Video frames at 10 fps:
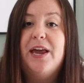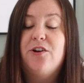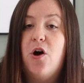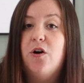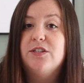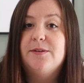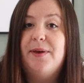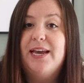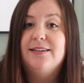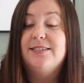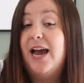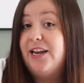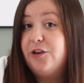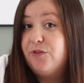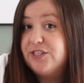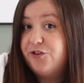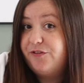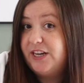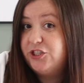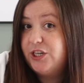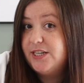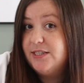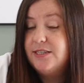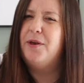and call to make dining reservations.